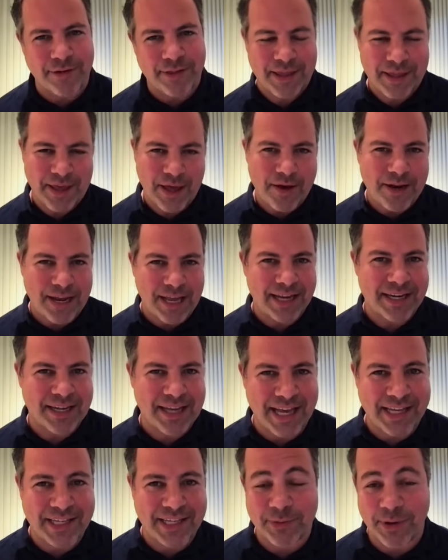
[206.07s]
I think the only
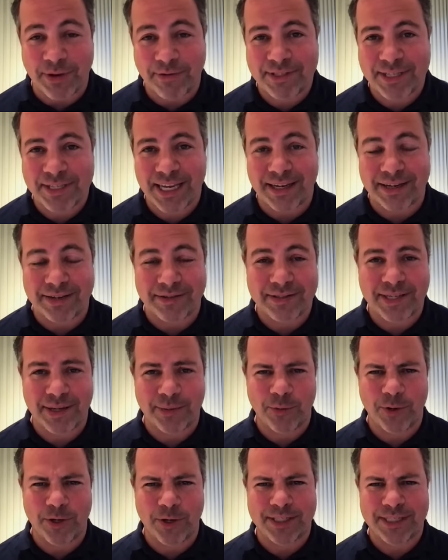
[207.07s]
indicators we've seen are
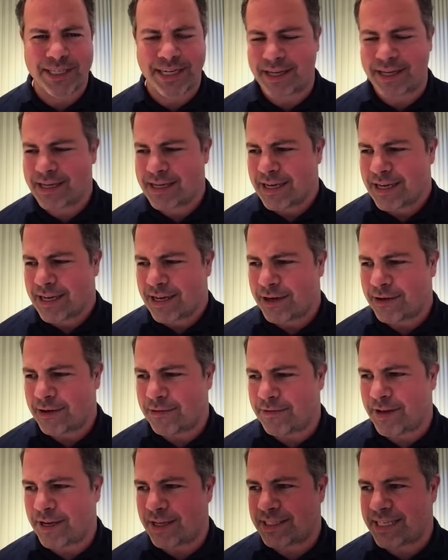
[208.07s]
somewhat
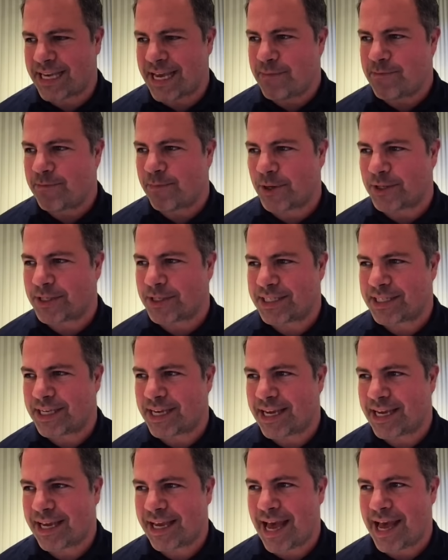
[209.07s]
of team bosses
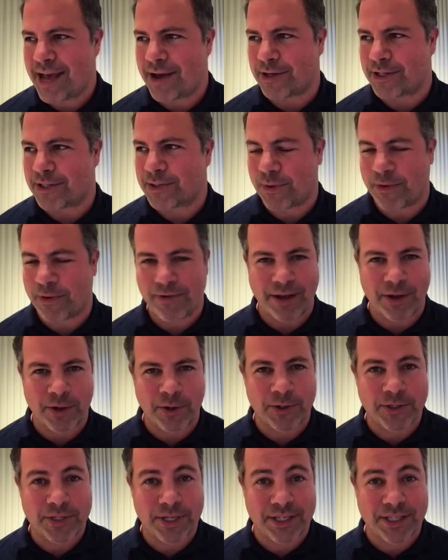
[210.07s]
in chaos. We've had
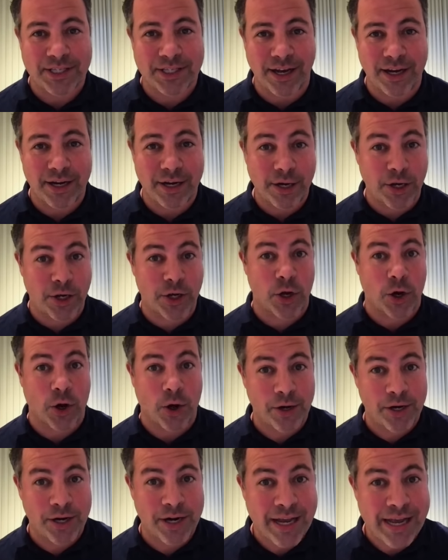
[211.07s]
Gunther Steiner
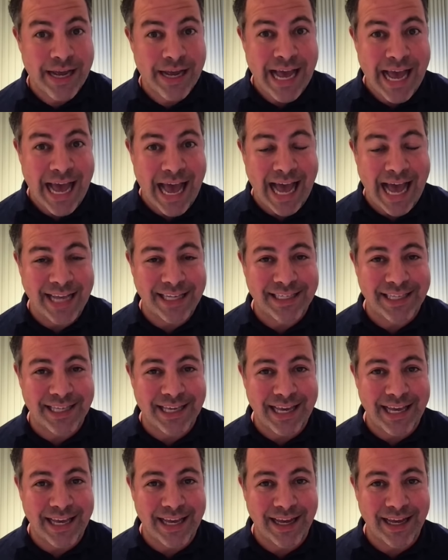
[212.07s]
gone as
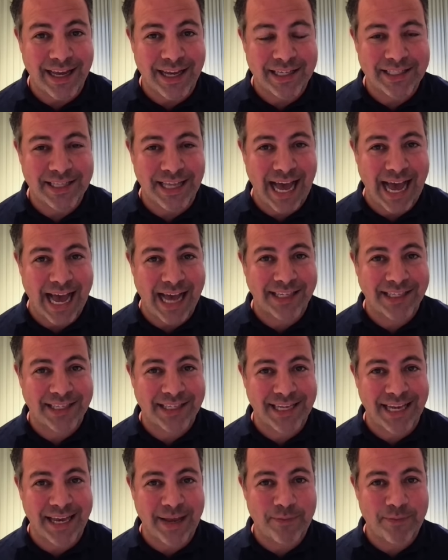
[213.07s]
the Haas
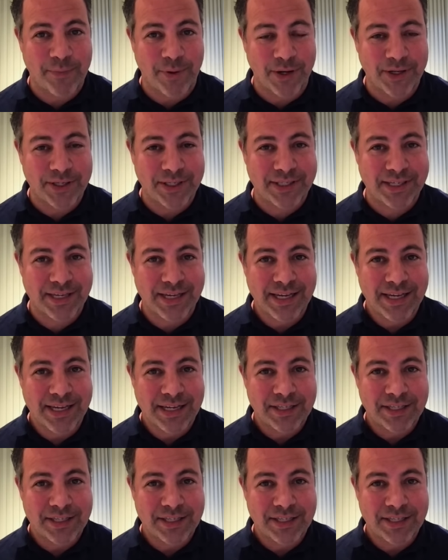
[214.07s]
team boss.